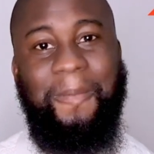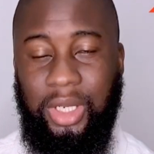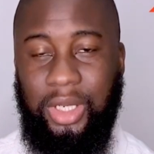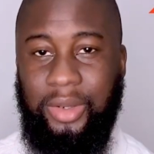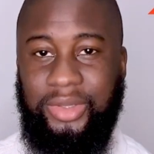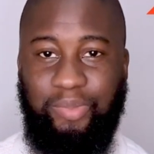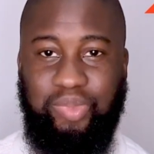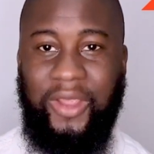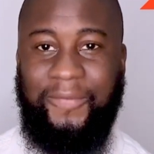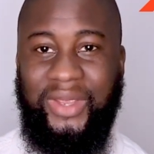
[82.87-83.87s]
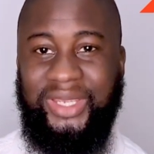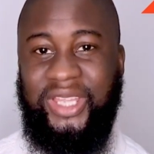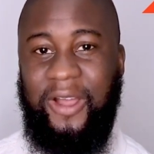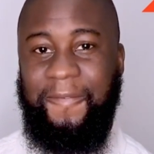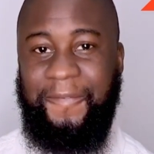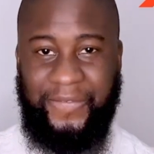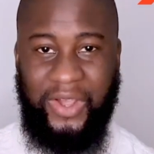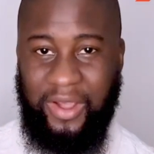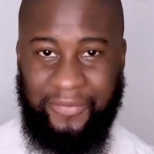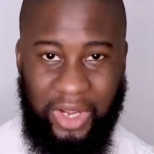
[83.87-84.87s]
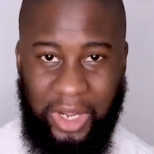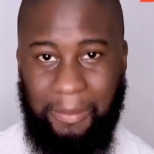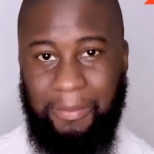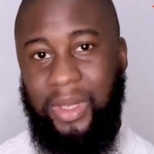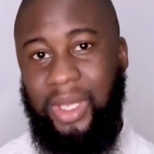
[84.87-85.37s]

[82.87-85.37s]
To break things down further,